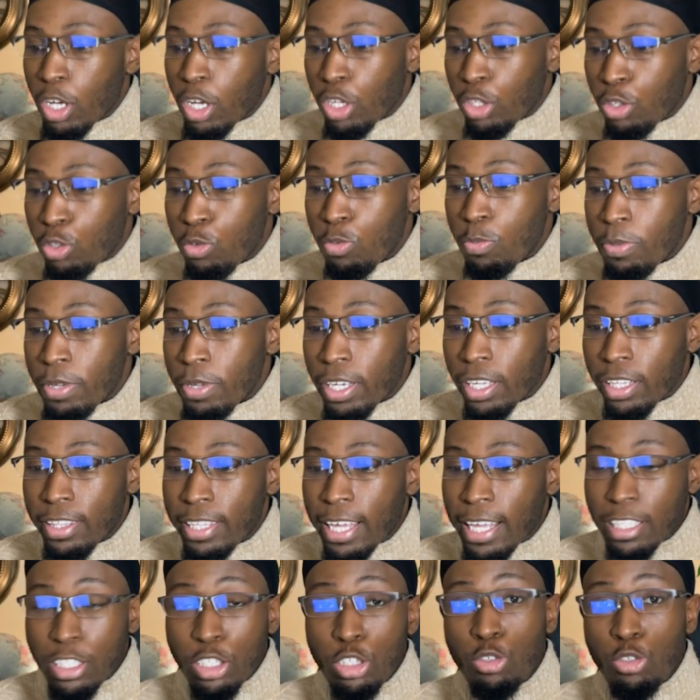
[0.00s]
to build
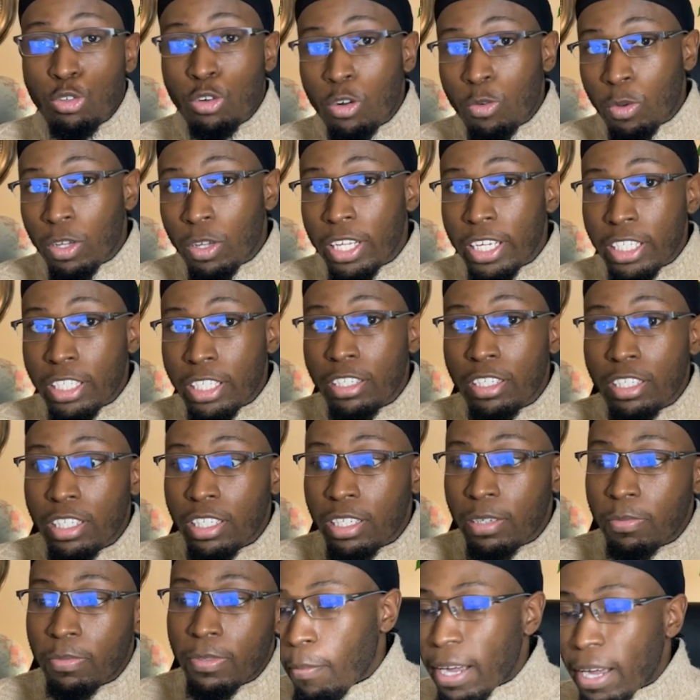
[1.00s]
that strong
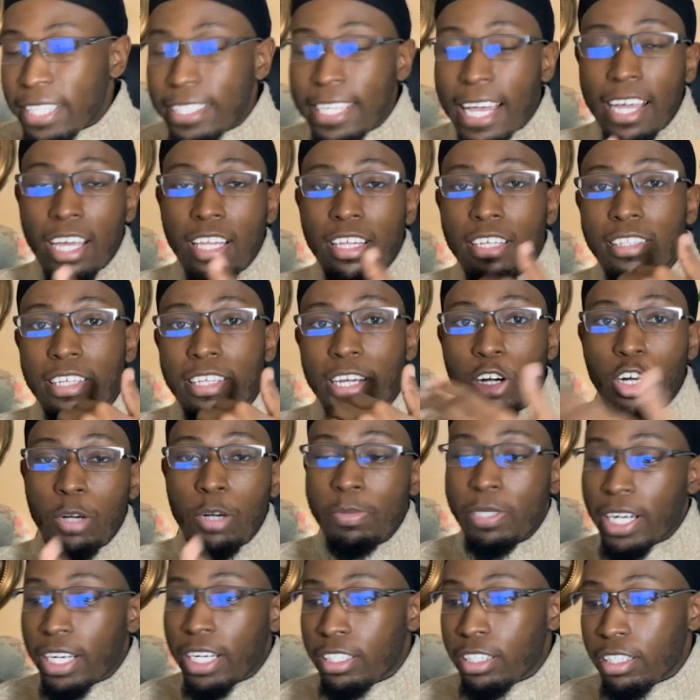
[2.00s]
relationship by tackling their
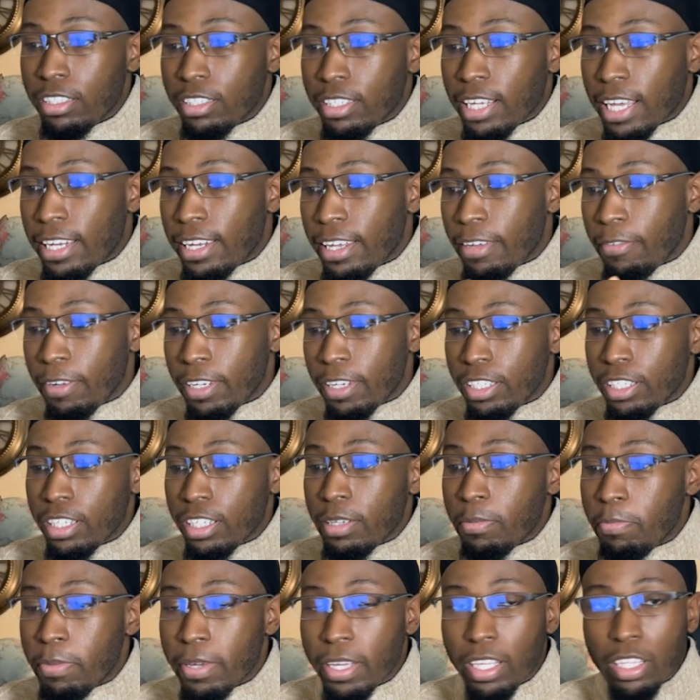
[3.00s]
objections and eventually
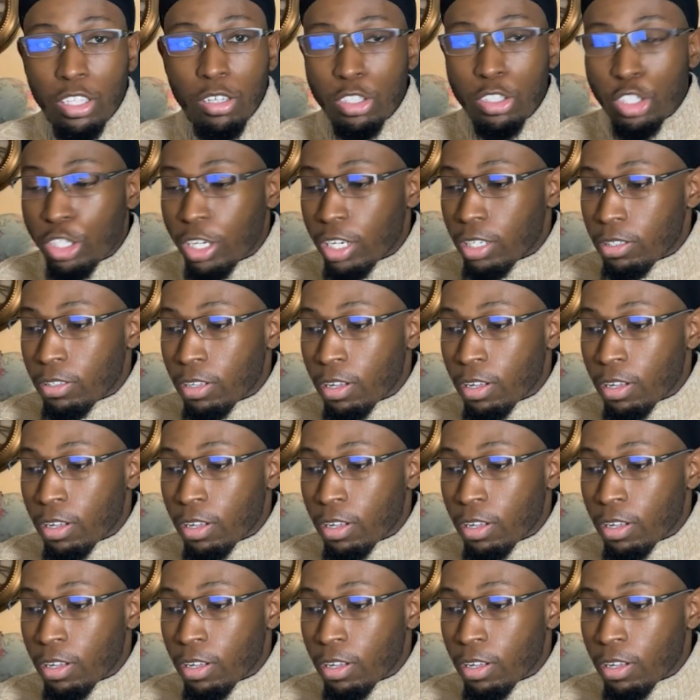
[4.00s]
build trust.